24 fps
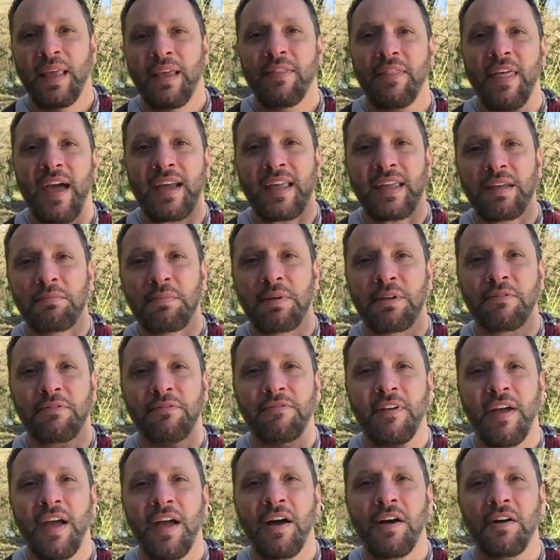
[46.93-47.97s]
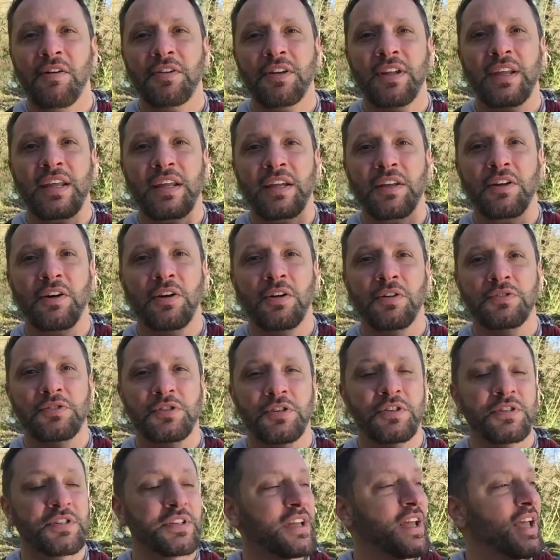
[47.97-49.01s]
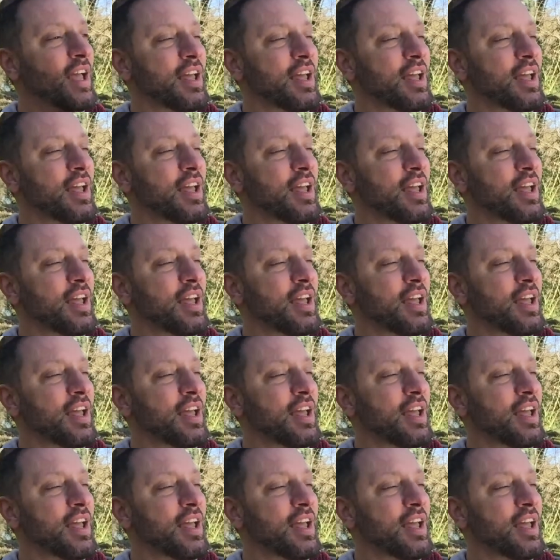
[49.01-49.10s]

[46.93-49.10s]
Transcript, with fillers: that can be found in cultures,